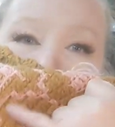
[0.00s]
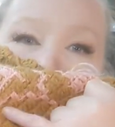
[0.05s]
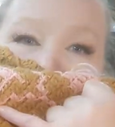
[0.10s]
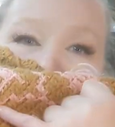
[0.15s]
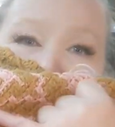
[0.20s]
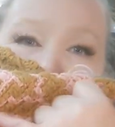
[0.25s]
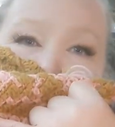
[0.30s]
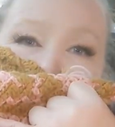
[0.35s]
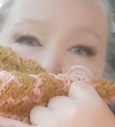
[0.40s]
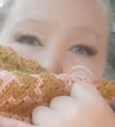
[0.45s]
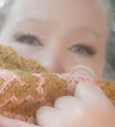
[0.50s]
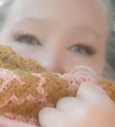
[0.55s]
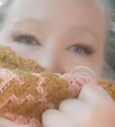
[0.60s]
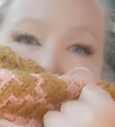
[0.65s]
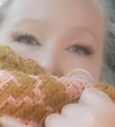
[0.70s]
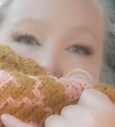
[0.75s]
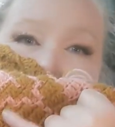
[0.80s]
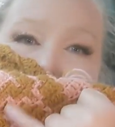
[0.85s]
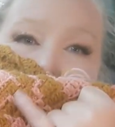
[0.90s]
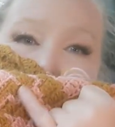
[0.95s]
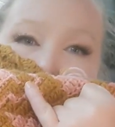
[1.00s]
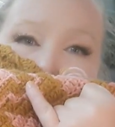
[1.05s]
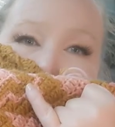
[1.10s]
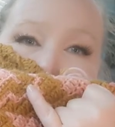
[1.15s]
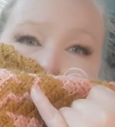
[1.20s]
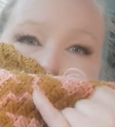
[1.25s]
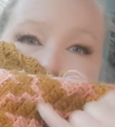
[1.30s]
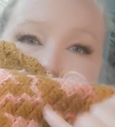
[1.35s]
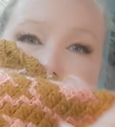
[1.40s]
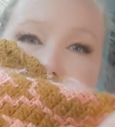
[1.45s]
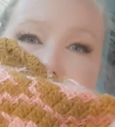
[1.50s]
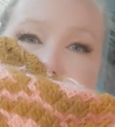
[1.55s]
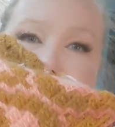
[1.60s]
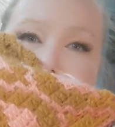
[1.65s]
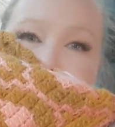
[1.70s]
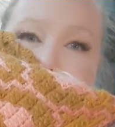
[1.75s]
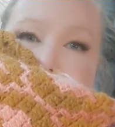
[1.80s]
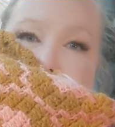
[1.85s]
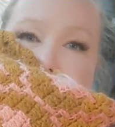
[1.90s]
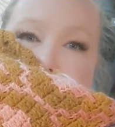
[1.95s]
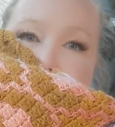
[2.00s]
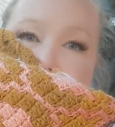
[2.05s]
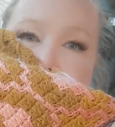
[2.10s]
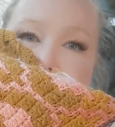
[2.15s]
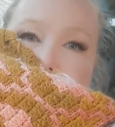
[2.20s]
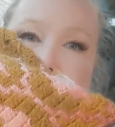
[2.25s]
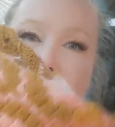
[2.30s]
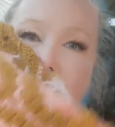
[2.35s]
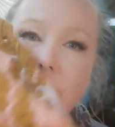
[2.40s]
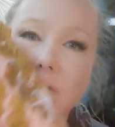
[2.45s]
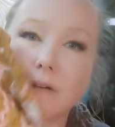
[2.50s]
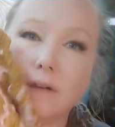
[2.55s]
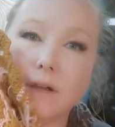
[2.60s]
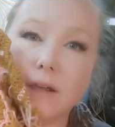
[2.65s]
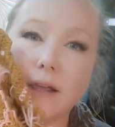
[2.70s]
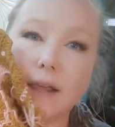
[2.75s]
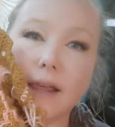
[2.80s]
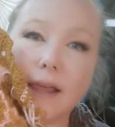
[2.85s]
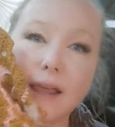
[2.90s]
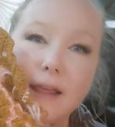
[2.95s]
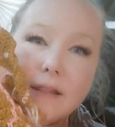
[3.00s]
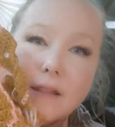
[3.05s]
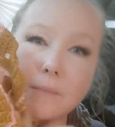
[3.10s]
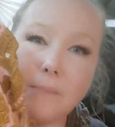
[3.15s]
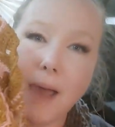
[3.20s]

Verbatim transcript: this that I have going on down here in the